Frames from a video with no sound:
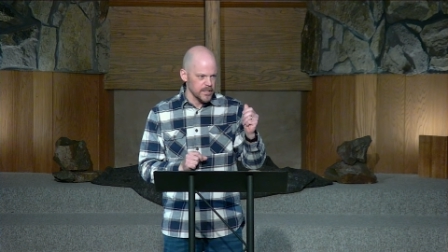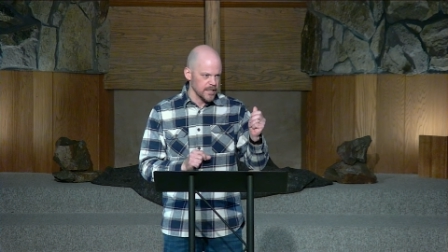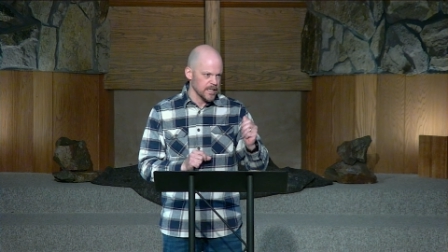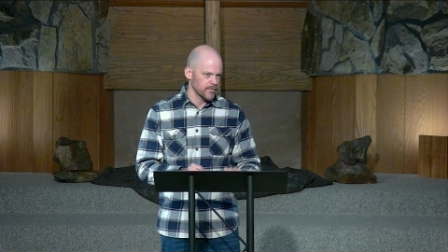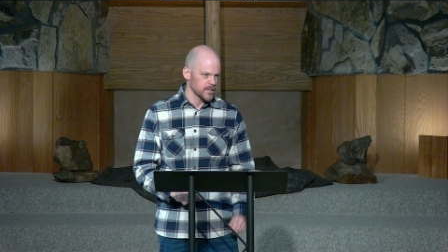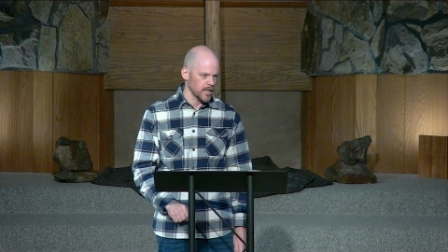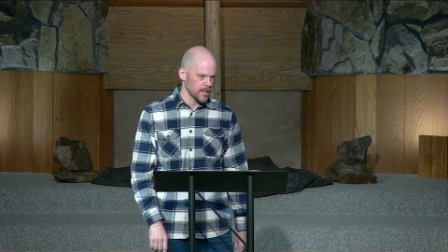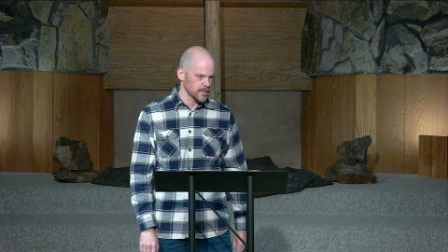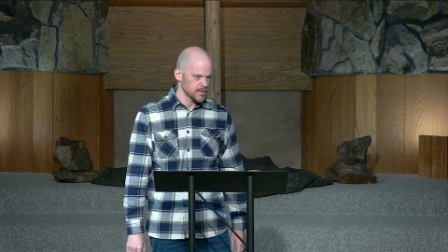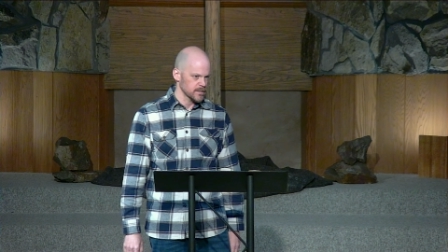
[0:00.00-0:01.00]
give to
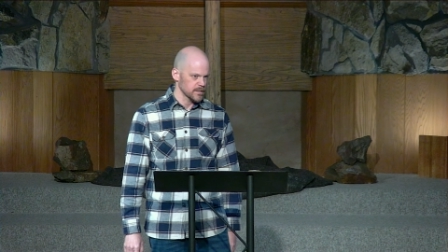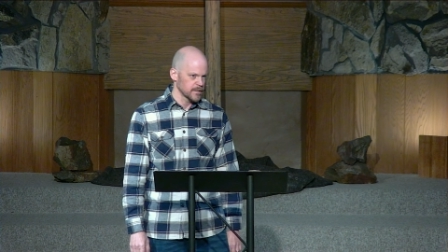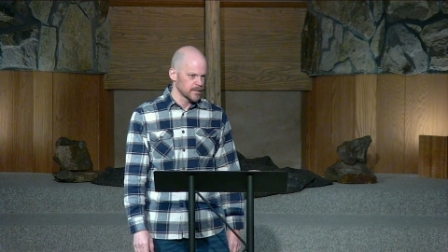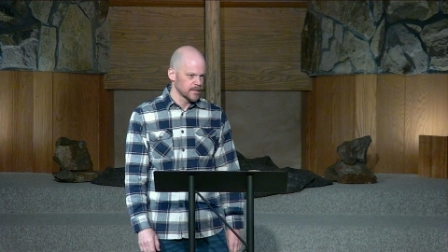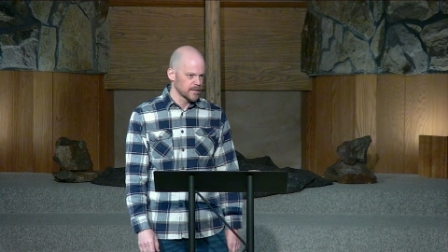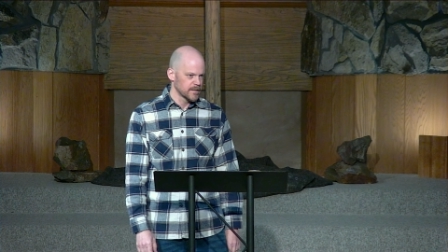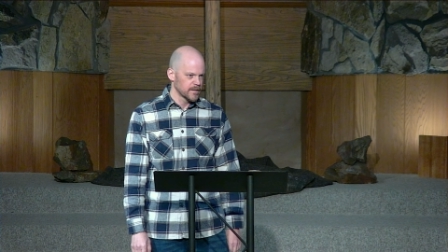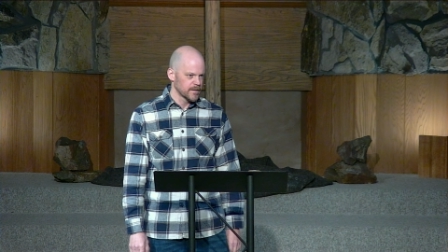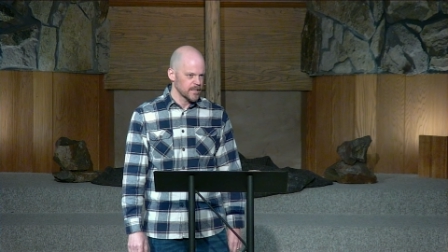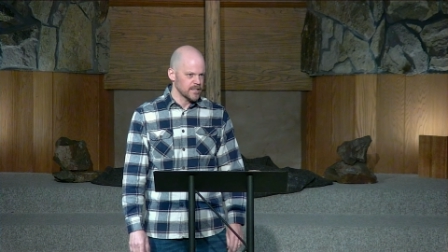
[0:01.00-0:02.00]
us.
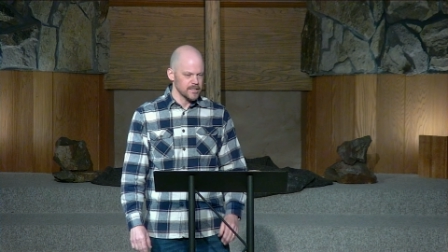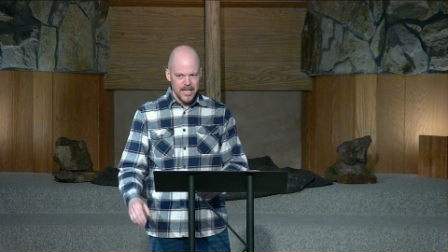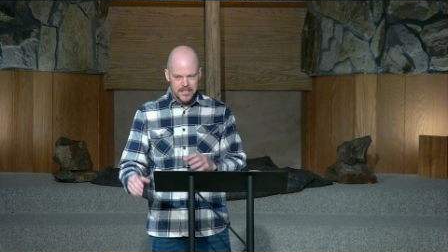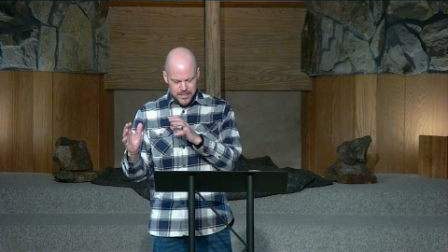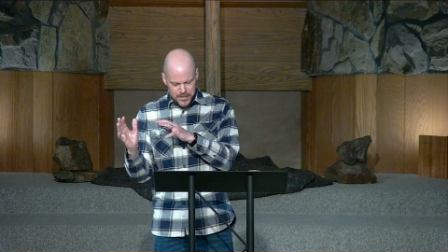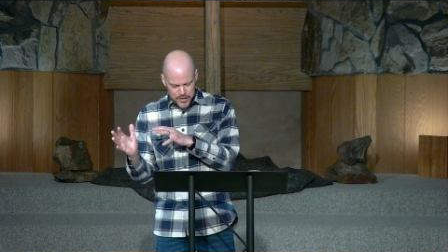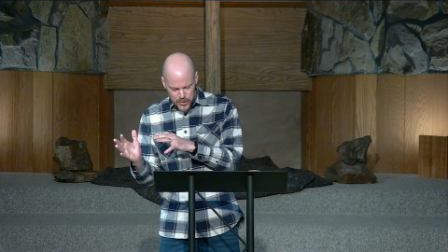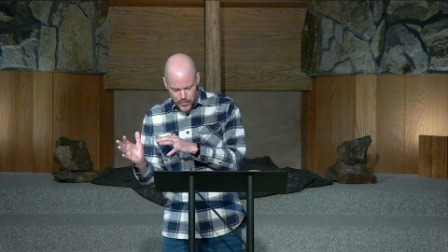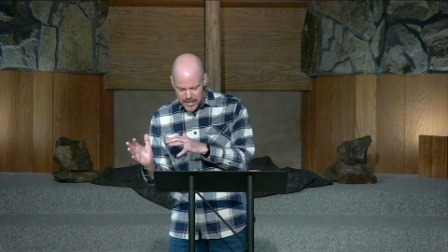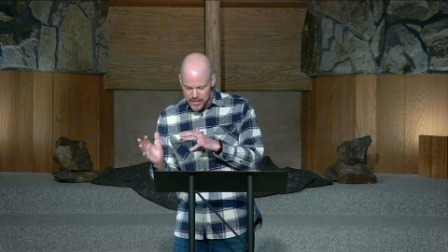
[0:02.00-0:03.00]
He doesn't ask us to
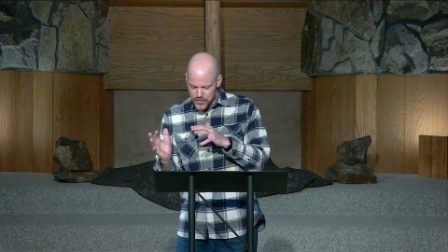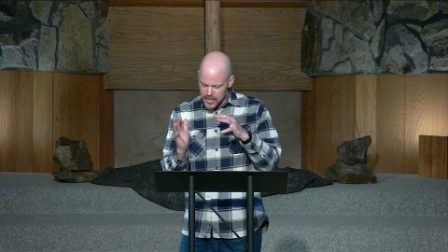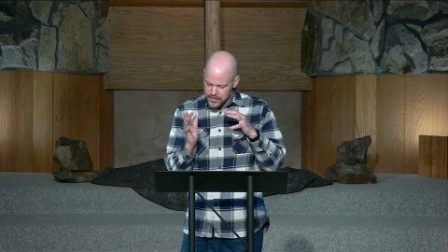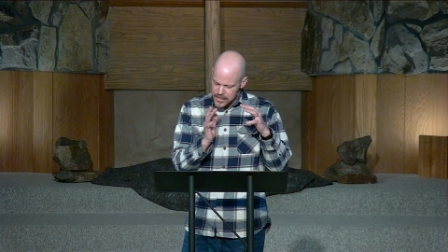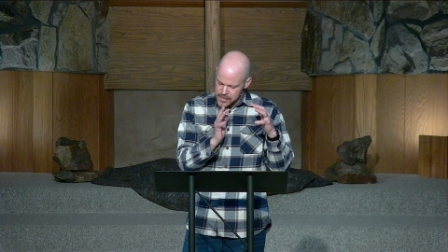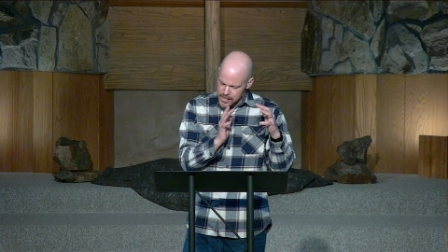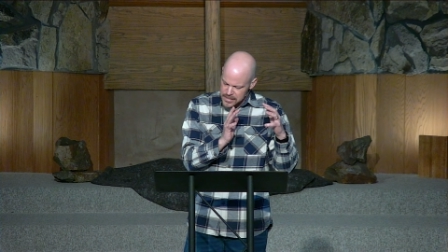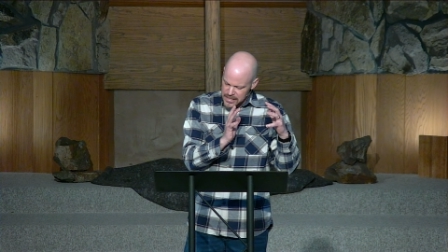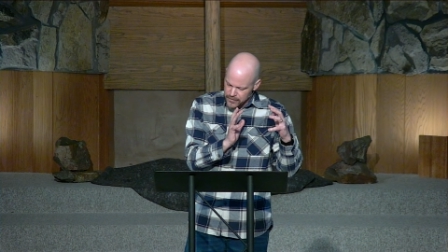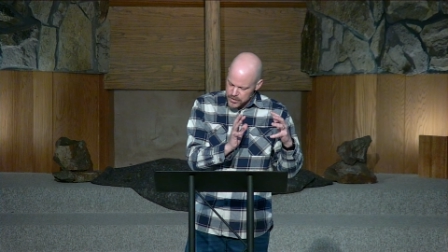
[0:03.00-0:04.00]
do anything that He
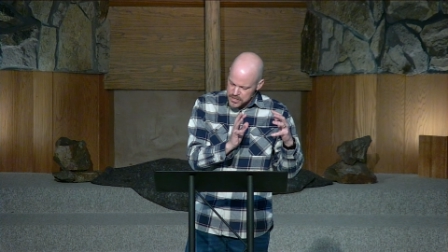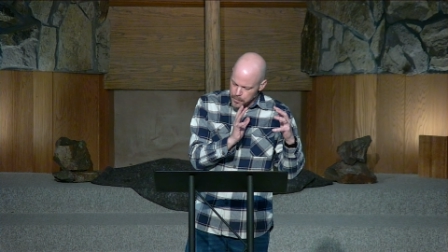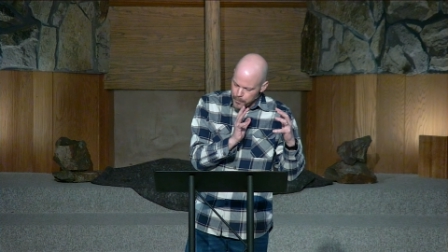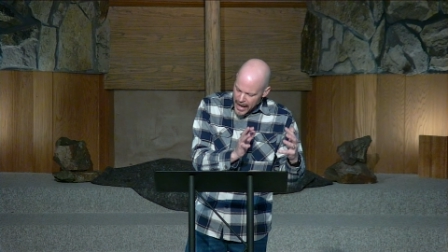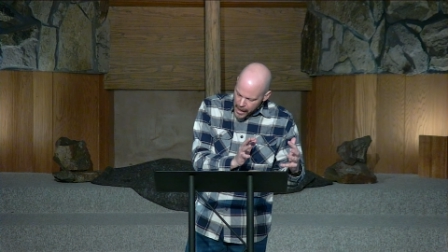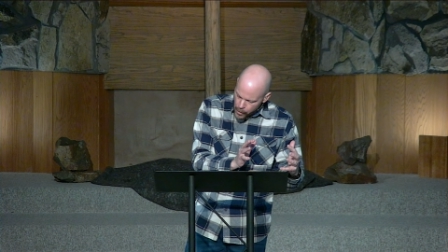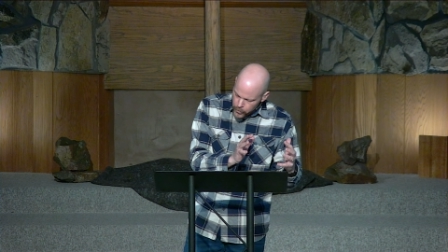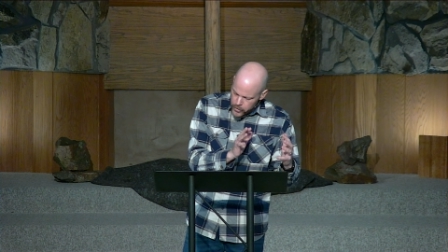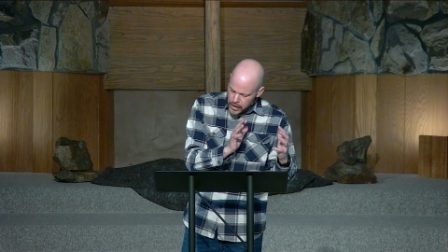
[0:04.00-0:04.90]
doesn't give us the power